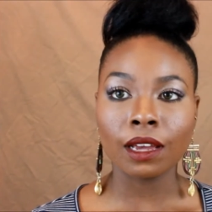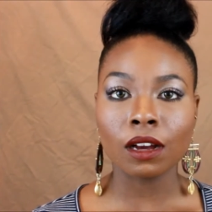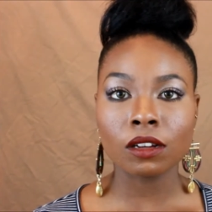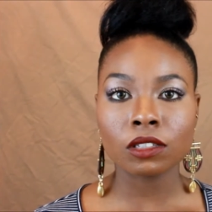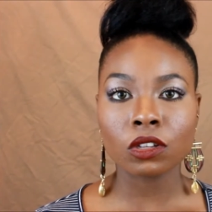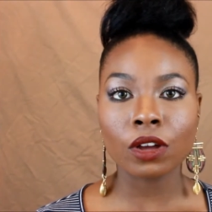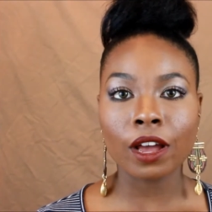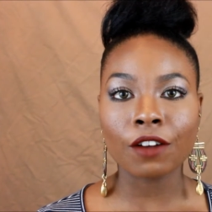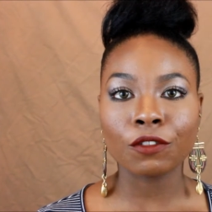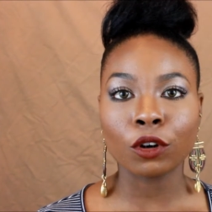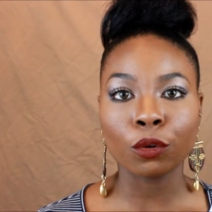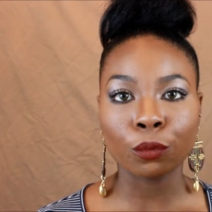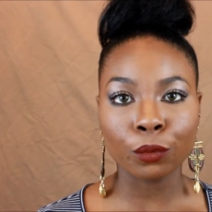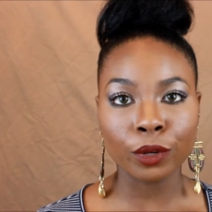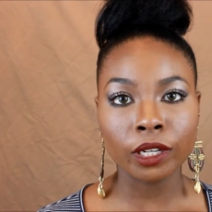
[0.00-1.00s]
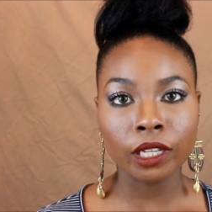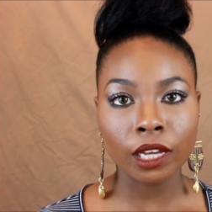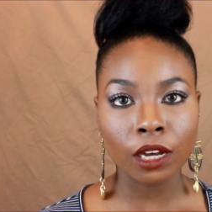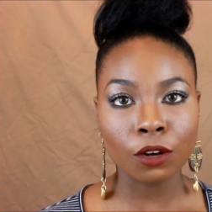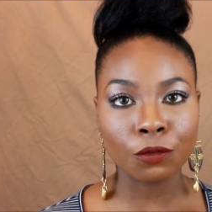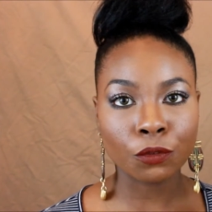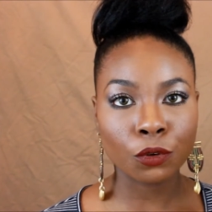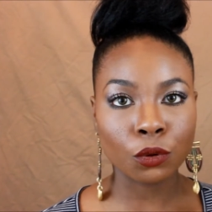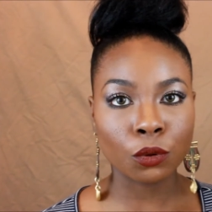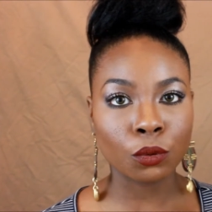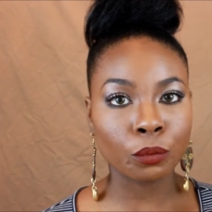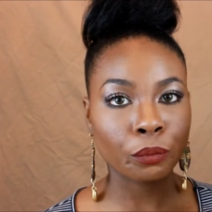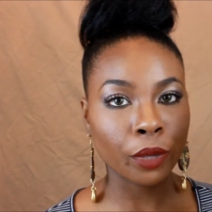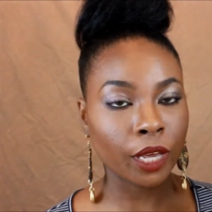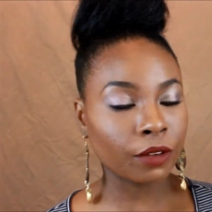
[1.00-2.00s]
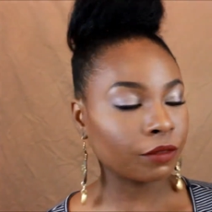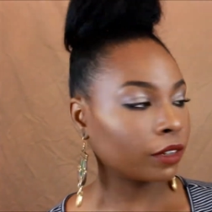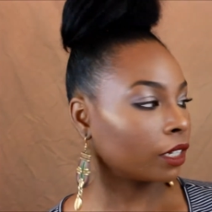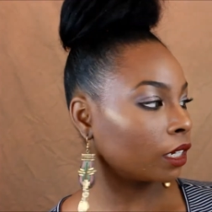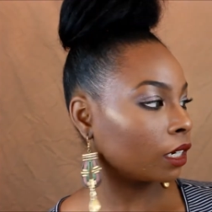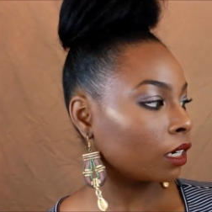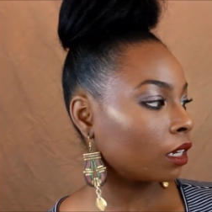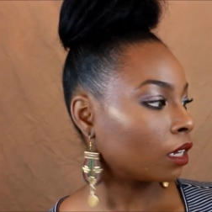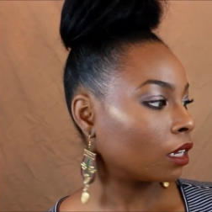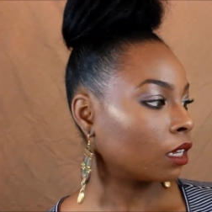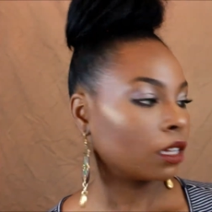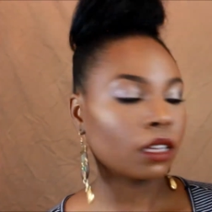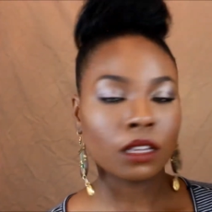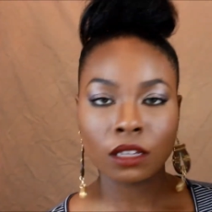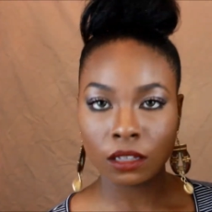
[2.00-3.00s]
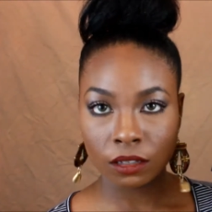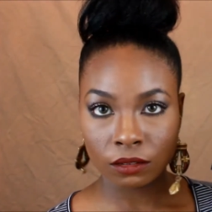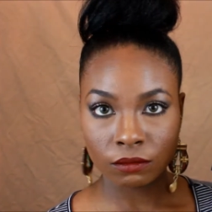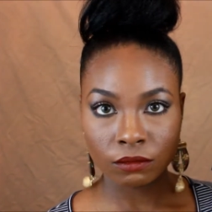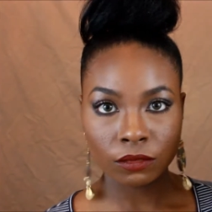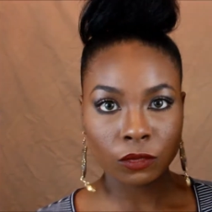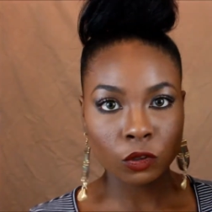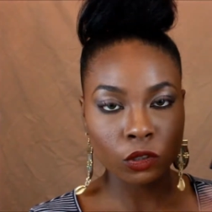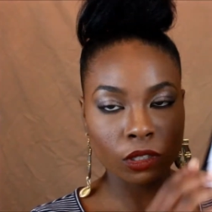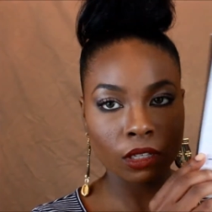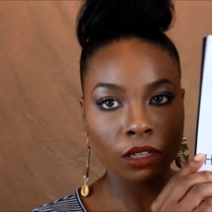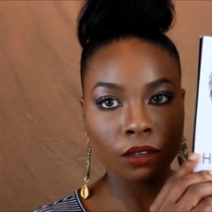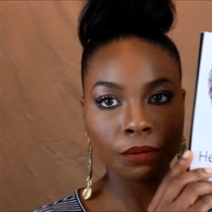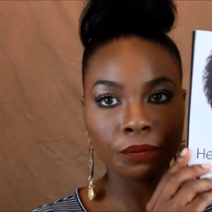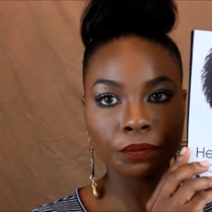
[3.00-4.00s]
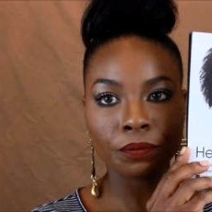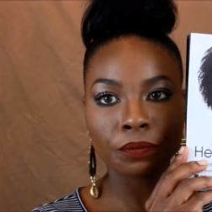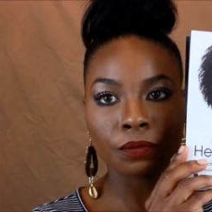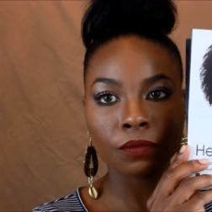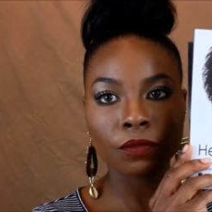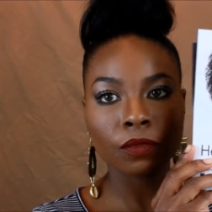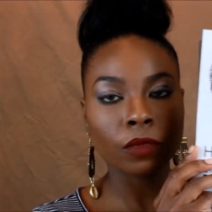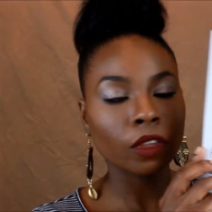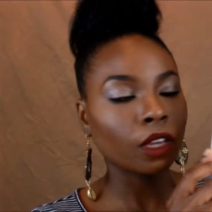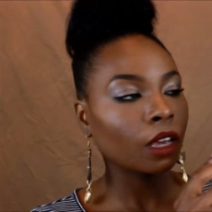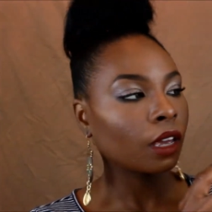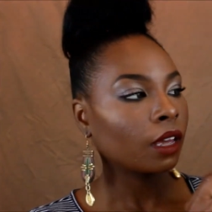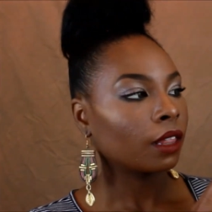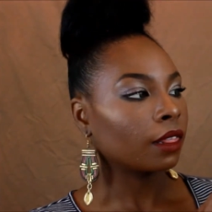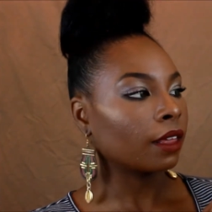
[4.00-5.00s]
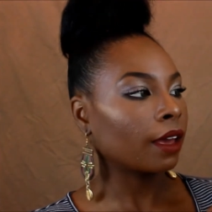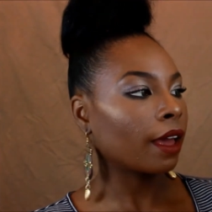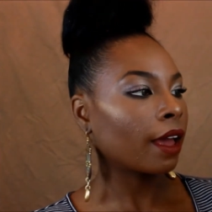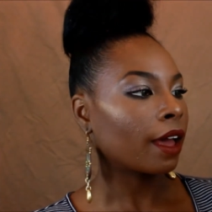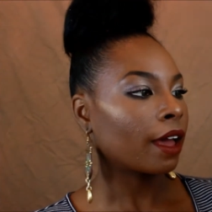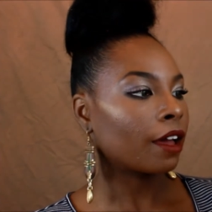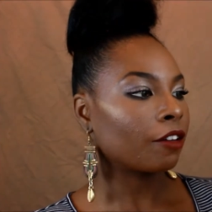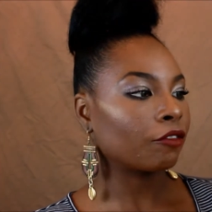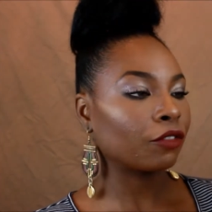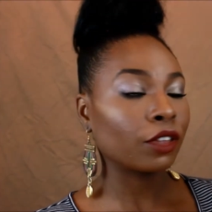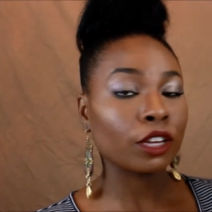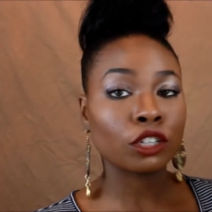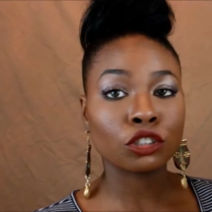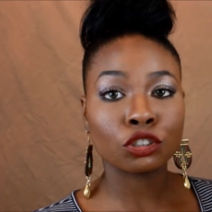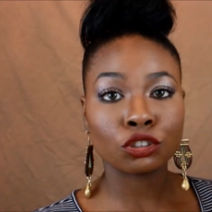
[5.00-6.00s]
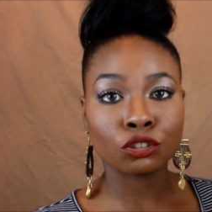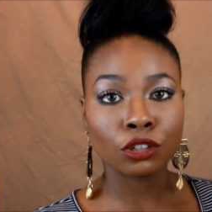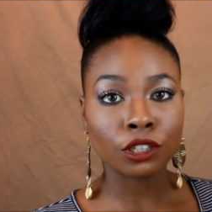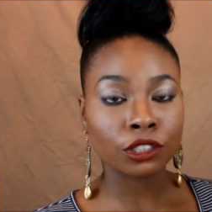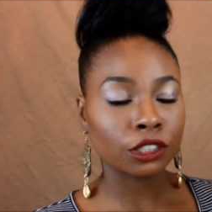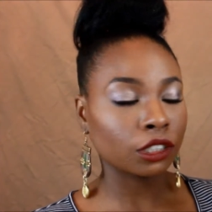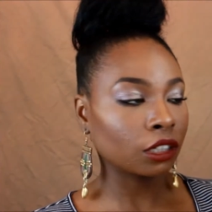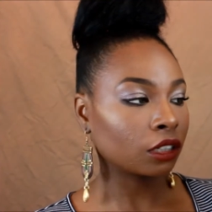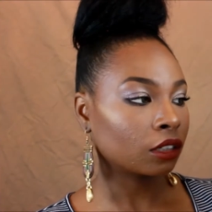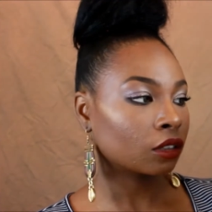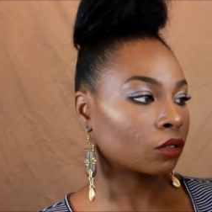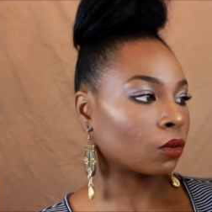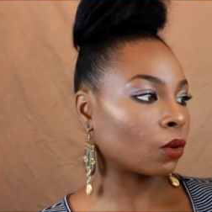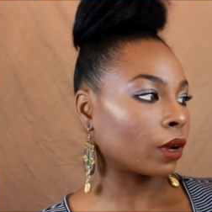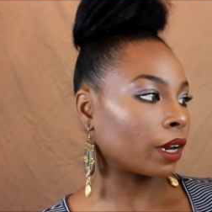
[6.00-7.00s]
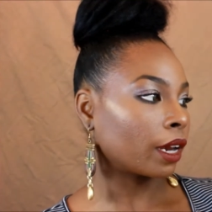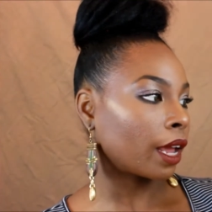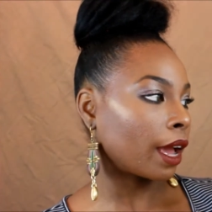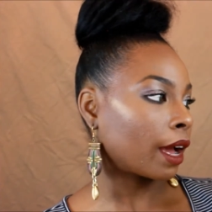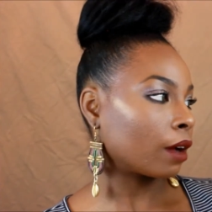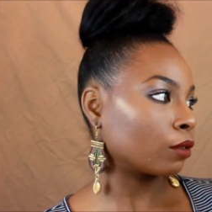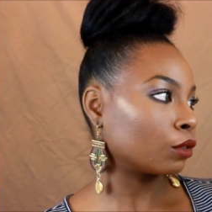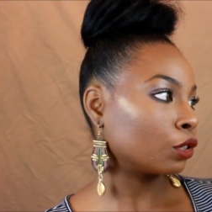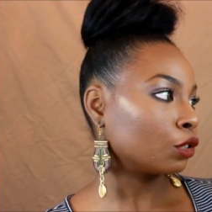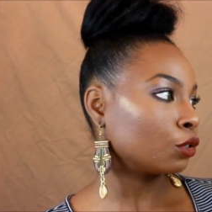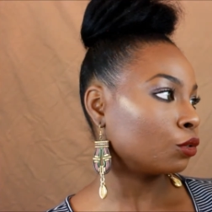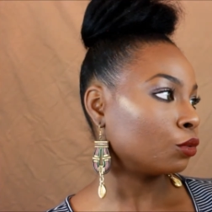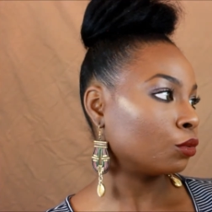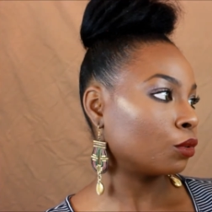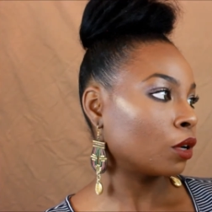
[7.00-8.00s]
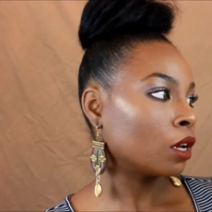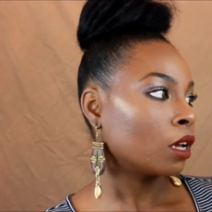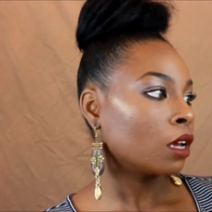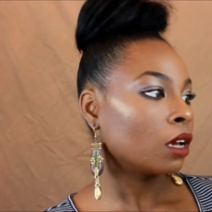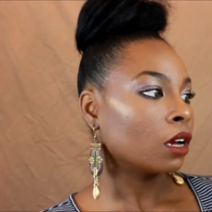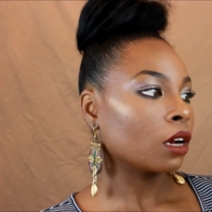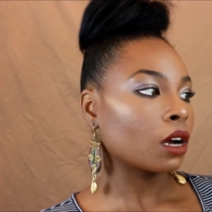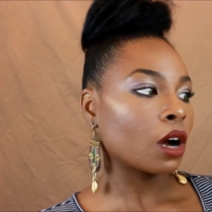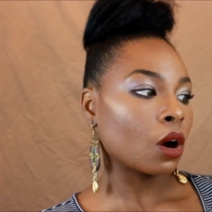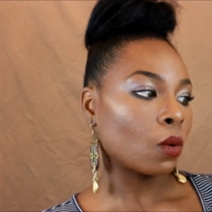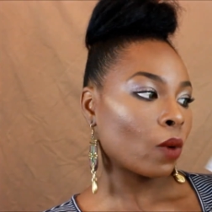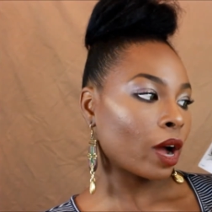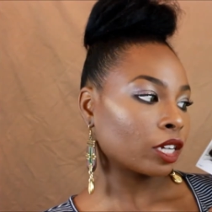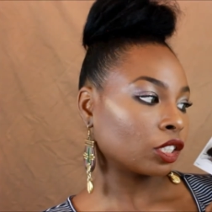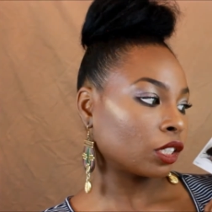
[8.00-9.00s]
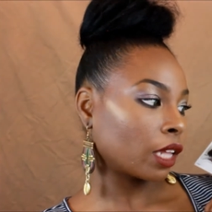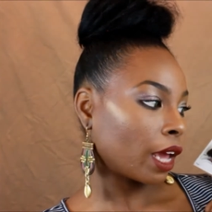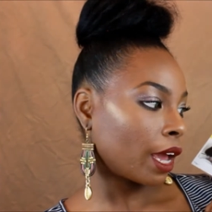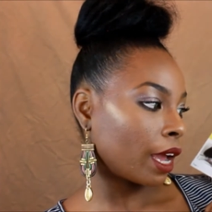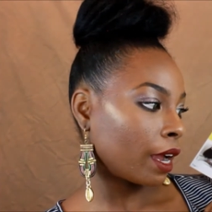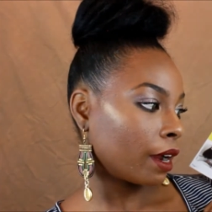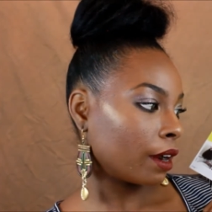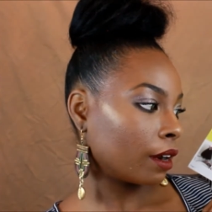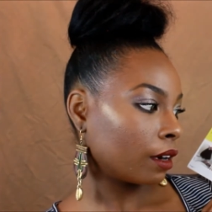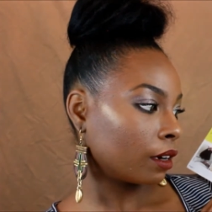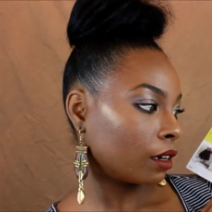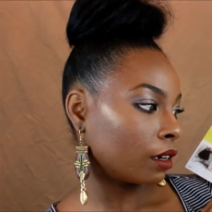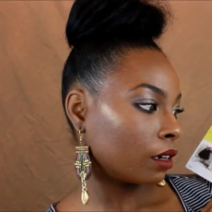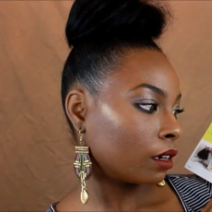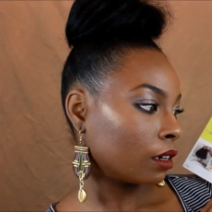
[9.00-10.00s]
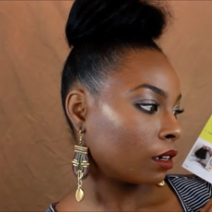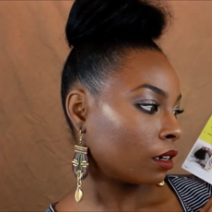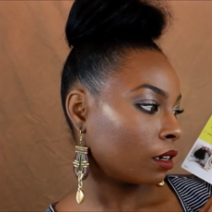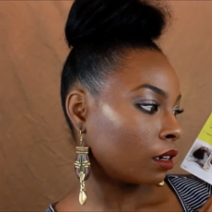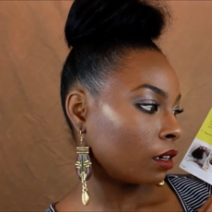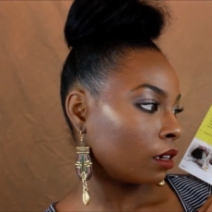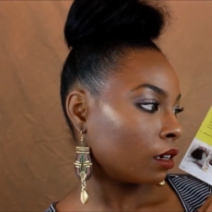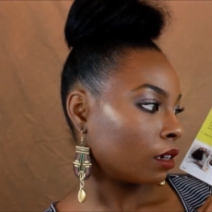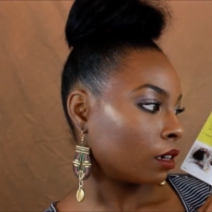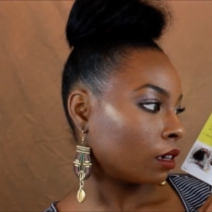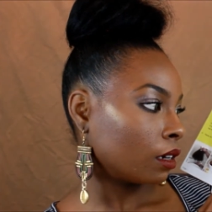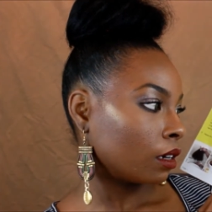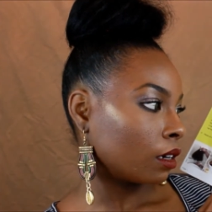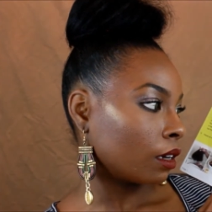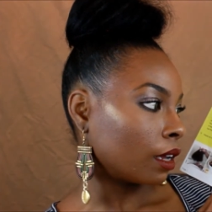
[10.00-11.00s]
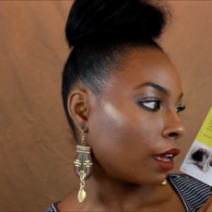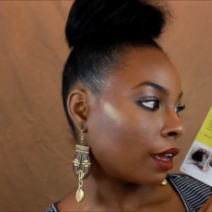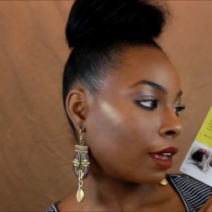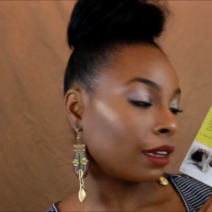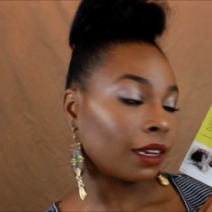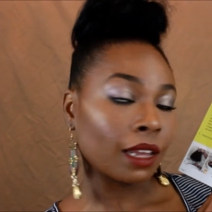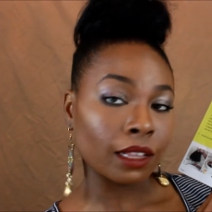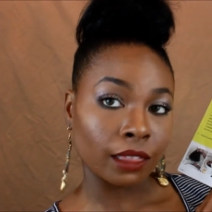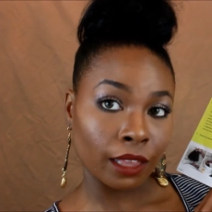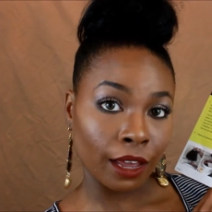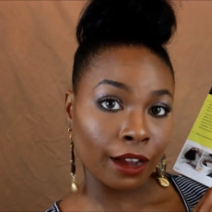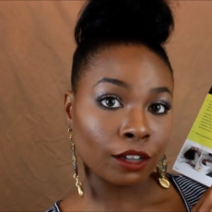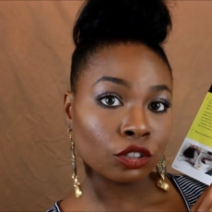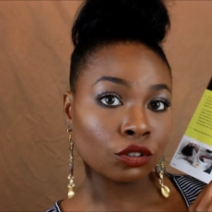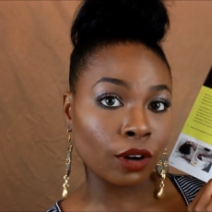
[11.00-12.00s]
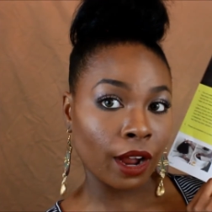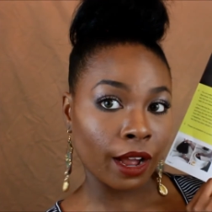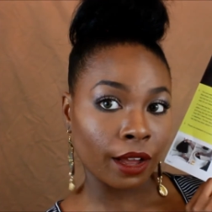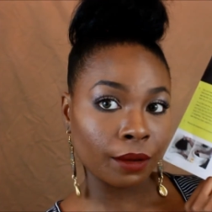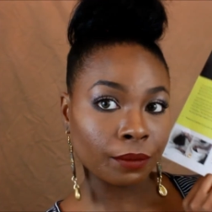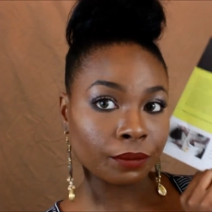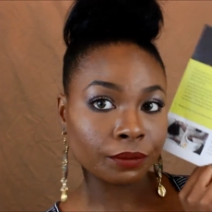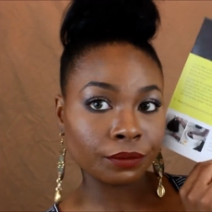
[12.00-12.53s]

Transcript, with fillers: They also have a really helpful pamphlet. You see, they have the instructions on how to co-wash the hair and let the hair dry,